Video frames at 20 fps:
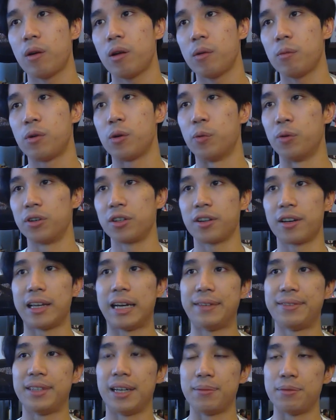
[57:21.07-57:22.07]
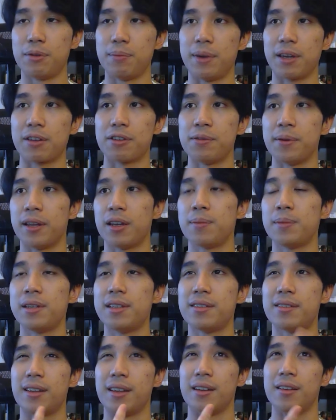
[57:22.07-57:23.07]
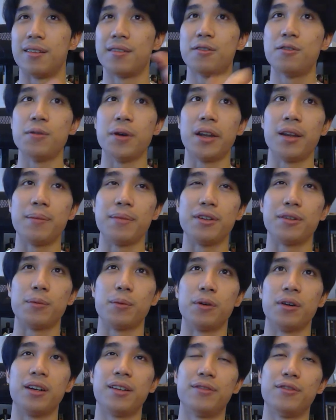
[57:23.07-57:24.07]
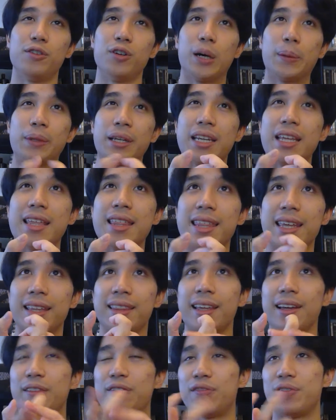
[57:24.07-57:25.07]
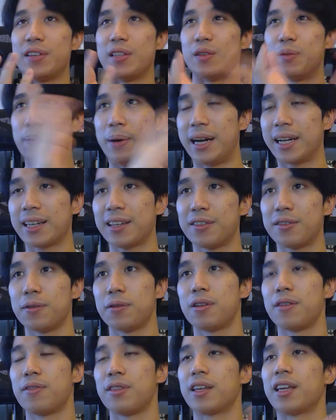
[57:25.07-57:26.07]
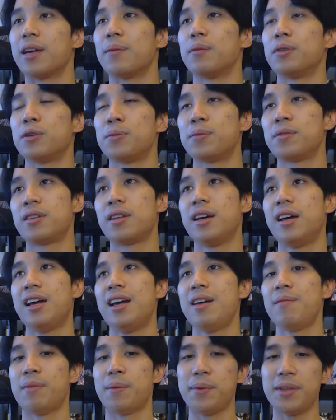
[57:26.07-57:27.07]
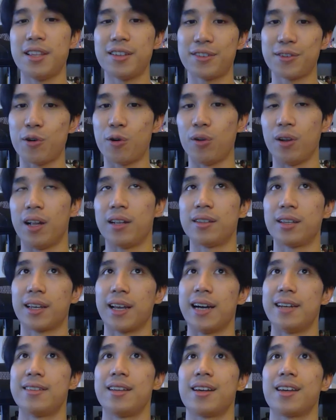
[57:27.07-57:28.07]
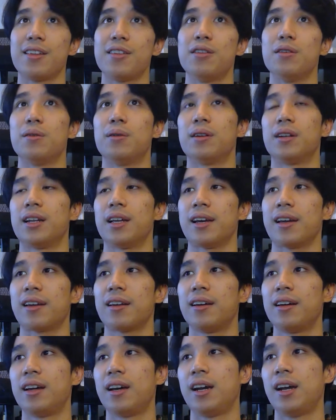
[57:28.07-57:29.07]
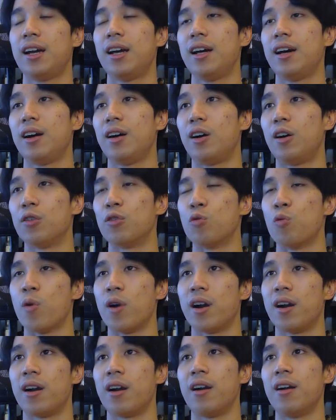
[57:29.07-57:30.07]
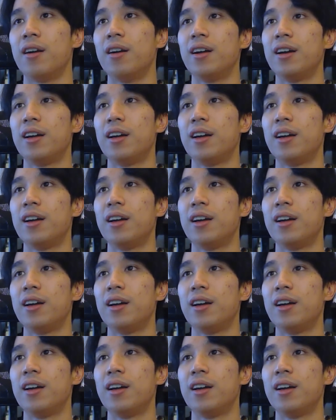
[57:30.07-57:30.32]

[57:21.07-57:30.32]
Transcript: We weren't going to have time to make new enemies, and new enemies wouldn't have dropped anything that feeds back into any of the game loops. Maybe there's a whole Altacast I can do on where